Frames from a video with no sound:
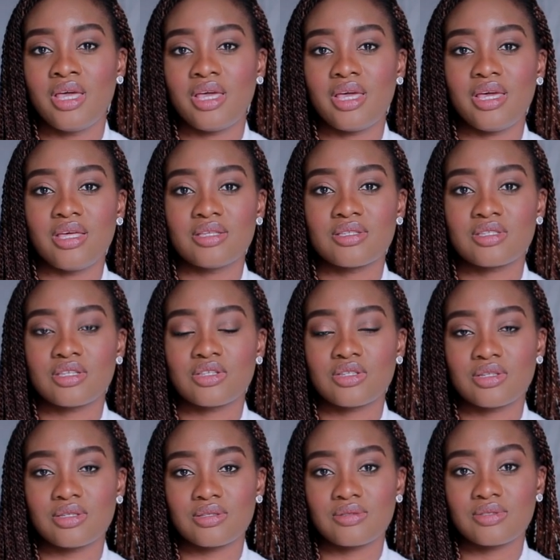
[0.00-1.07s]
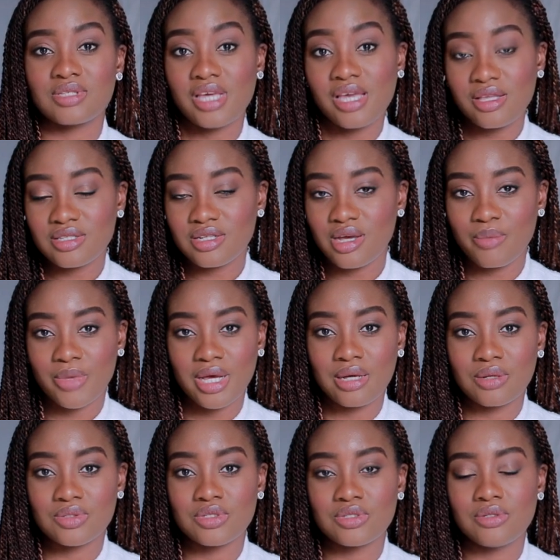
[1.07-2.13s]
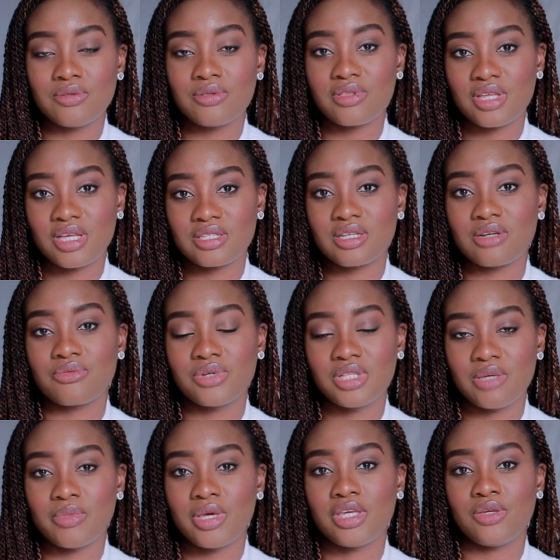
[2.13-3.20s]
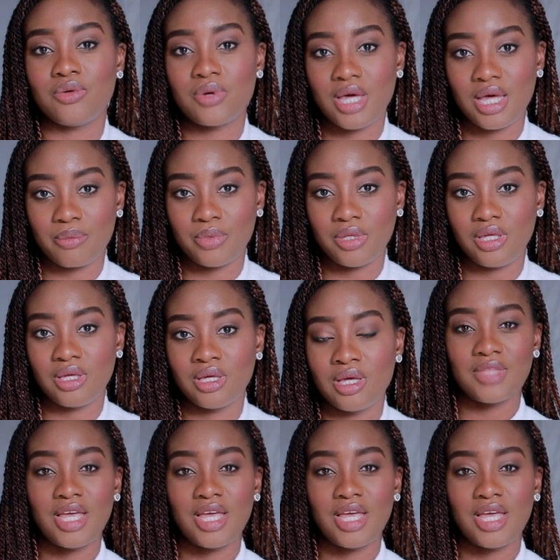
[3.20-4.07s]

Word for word: is to take time out to do the things that really make you happy.